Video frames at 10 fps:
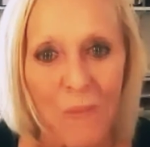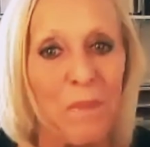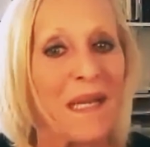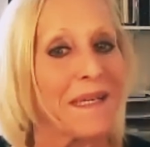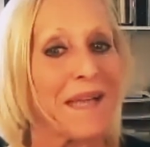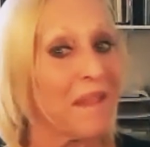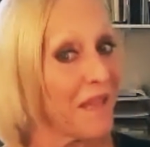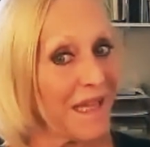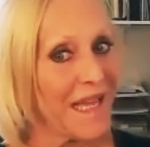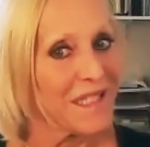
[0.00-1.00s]
but
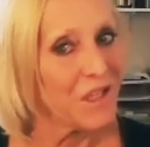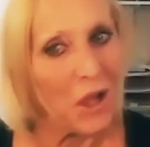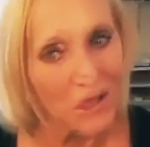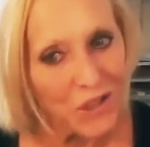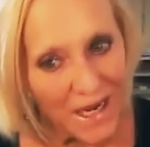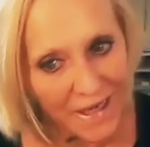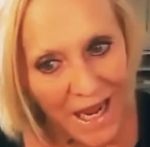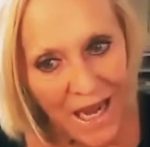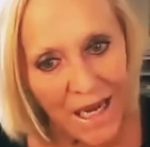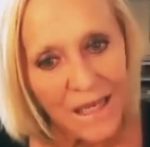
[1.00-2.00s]
nonetheless knowledge I
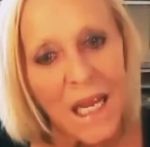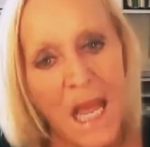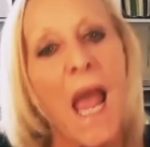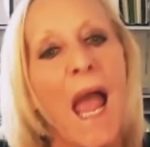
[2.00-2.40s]
gained,